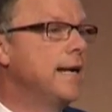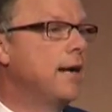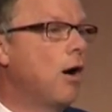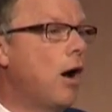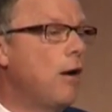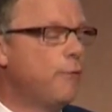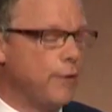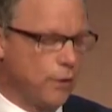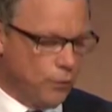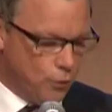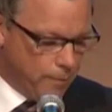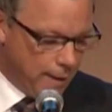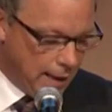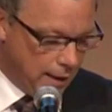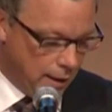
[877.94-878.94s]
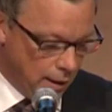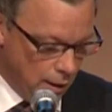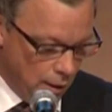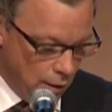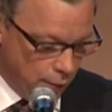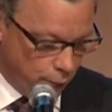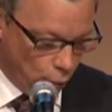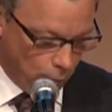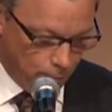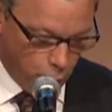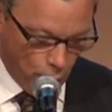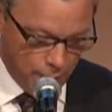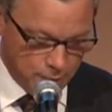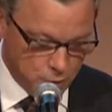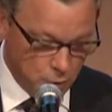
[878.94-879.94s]
off and grew by
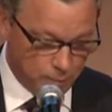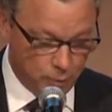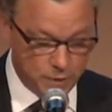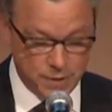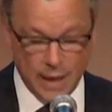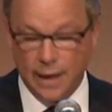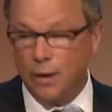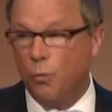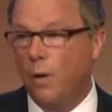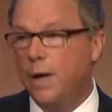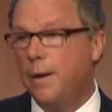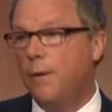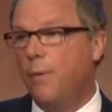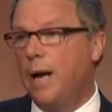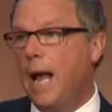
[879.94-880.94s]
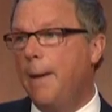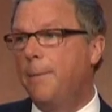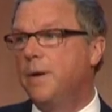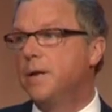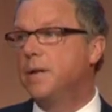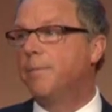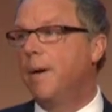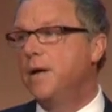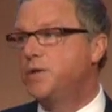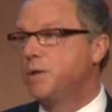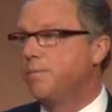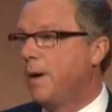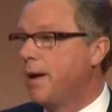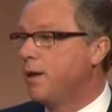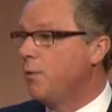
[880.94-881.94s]
4.2%. And what happened to the budget,
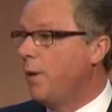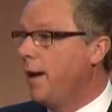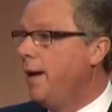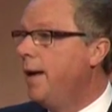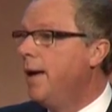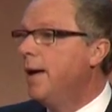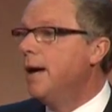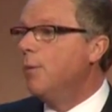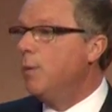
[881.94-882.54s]
by the way? We